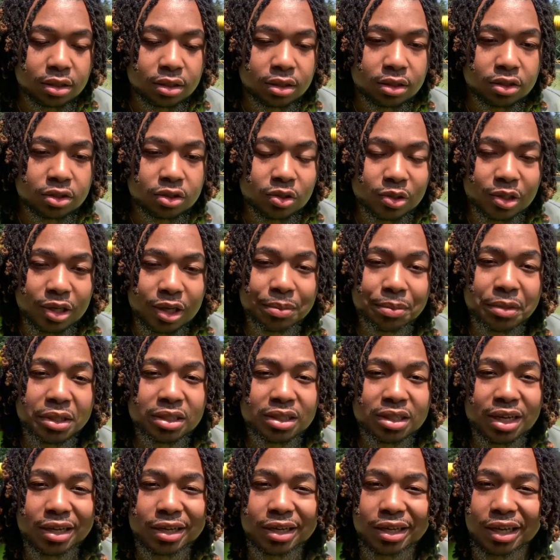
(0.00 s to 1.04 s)
So that means
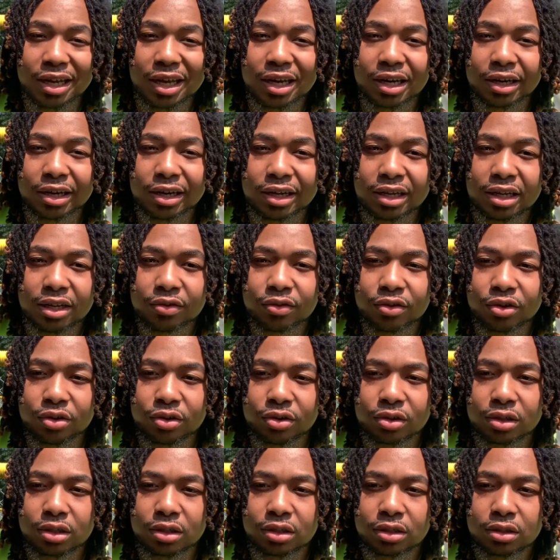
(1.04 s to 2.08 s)
I could kind of leave
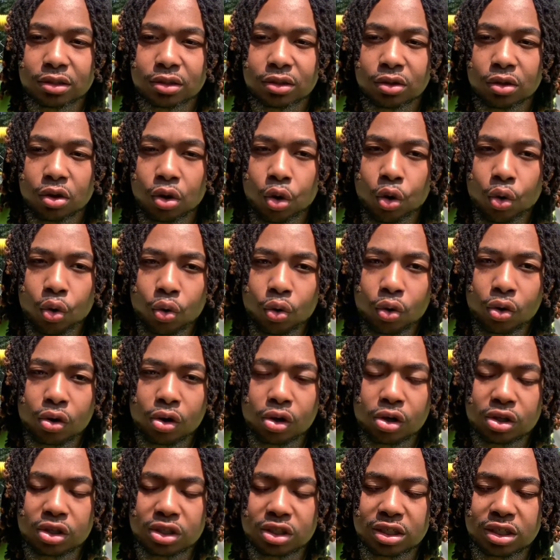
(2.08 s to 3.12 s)
early or
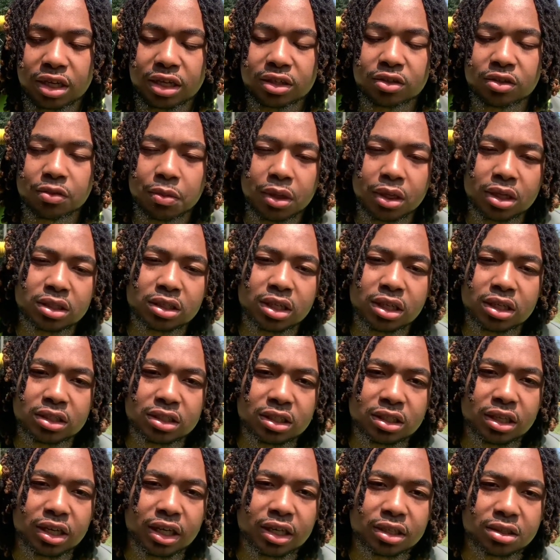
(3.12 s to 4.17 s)
stay to my
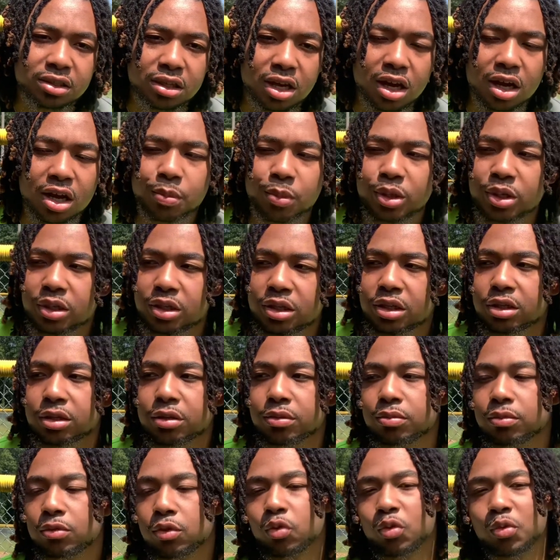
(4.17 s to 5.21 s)
designated time and dip.
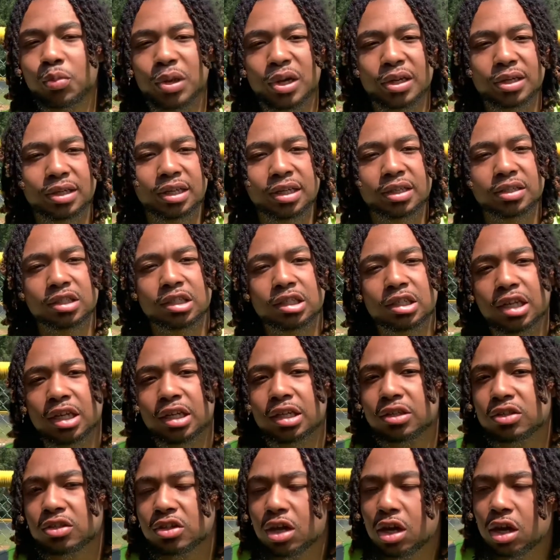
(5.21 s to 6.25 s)
Well, my designated
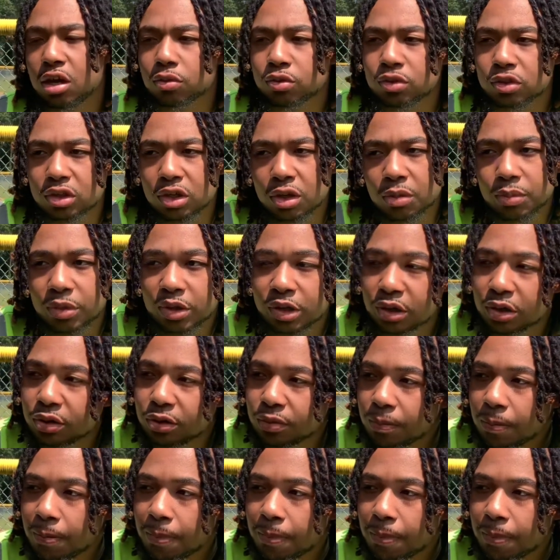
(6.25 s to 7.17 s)
time was coming up.